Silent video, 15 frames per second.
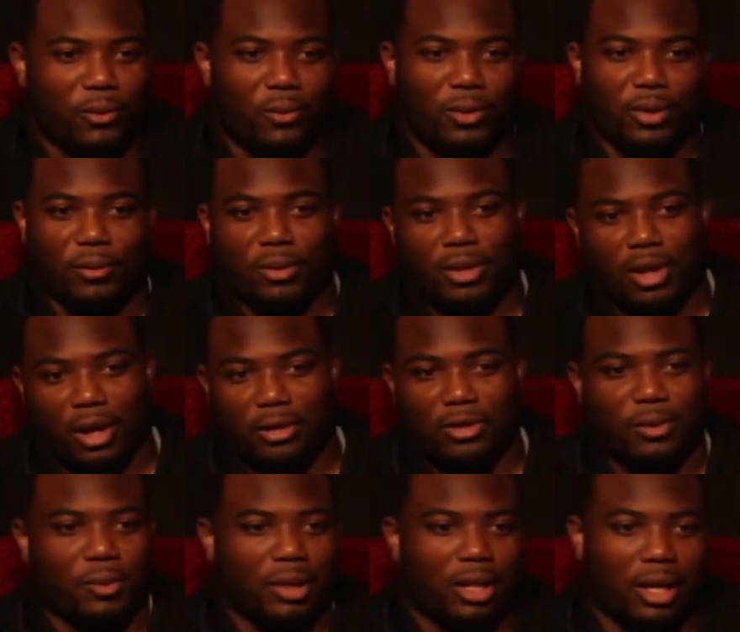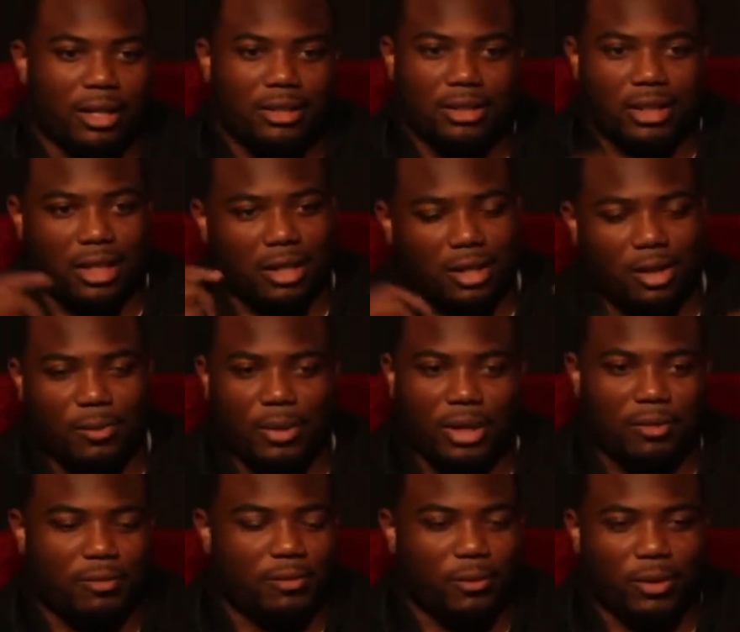we thought I was going to be late, she getting up
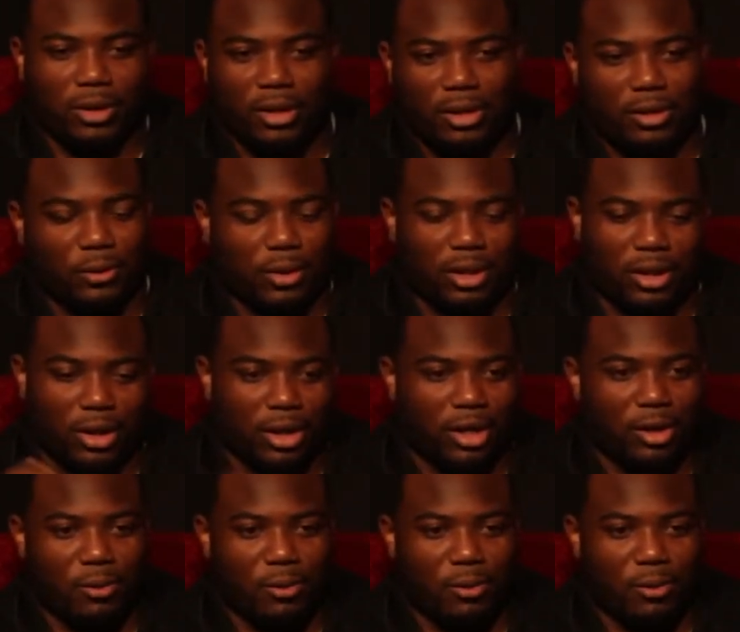at 3:30